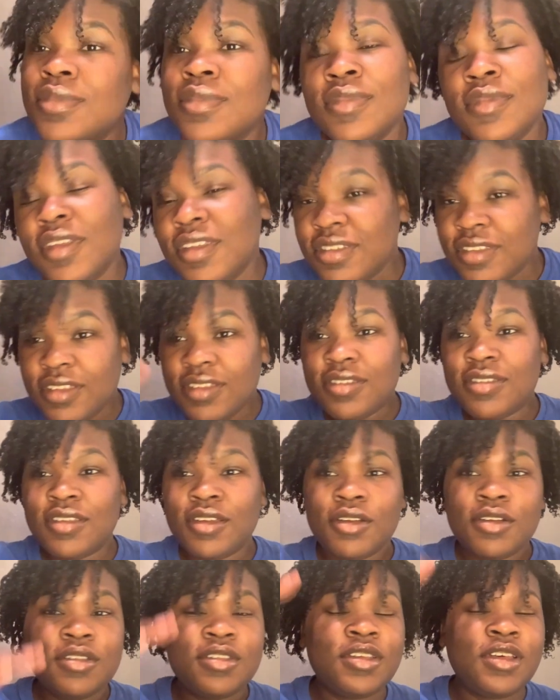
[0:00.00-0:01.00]
this is
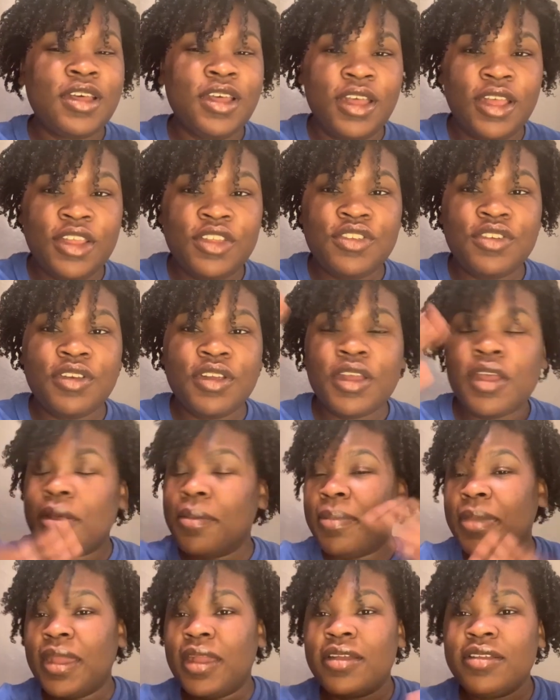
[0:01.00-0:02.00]
0 to 100
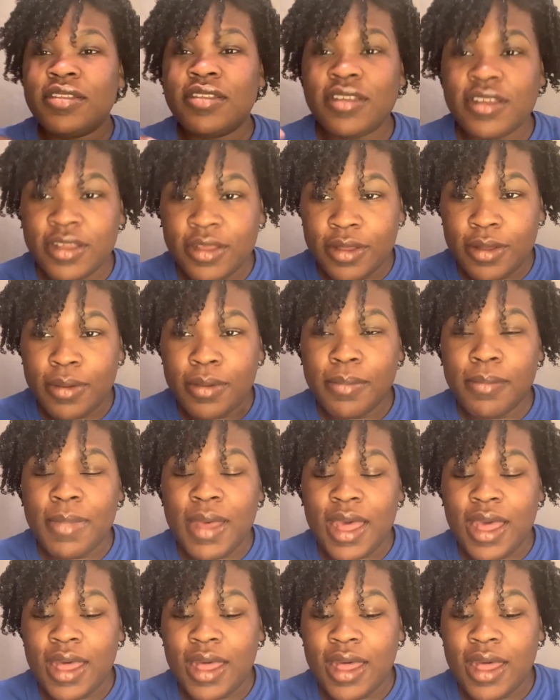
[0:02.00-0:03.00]
compared to
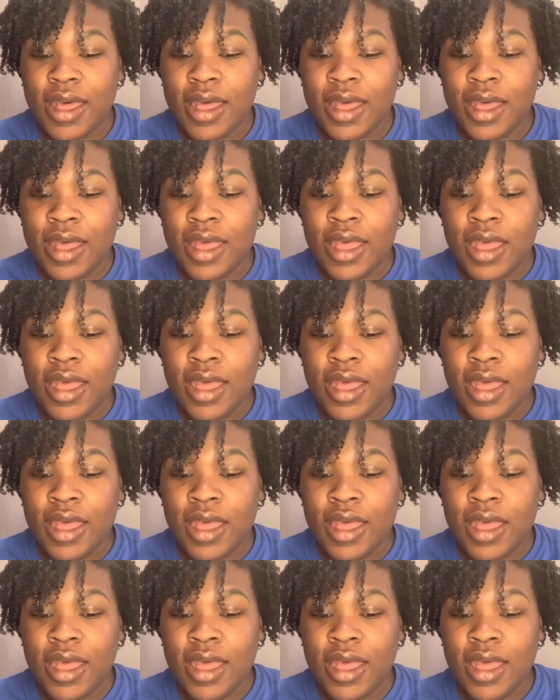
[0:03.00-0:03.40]
my